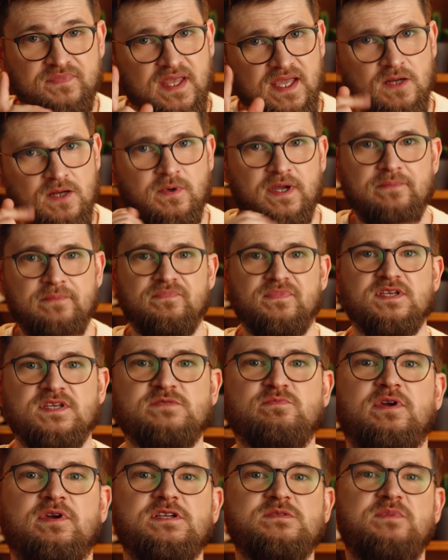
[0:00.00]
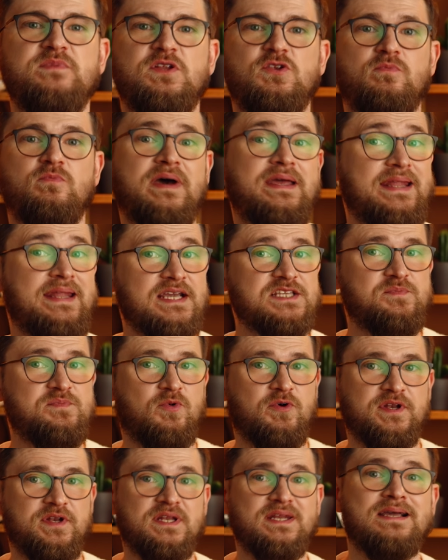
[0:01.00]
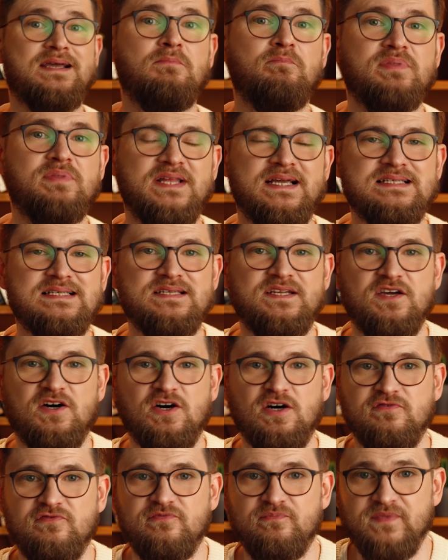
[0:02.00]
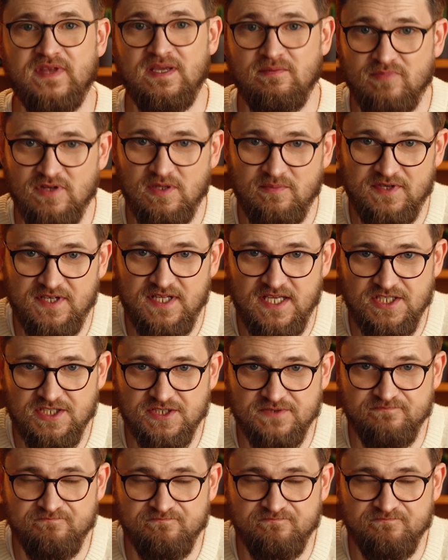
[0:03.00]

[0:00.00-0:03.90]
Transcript: Anyway, this brings me to my next point, complexity of implementation.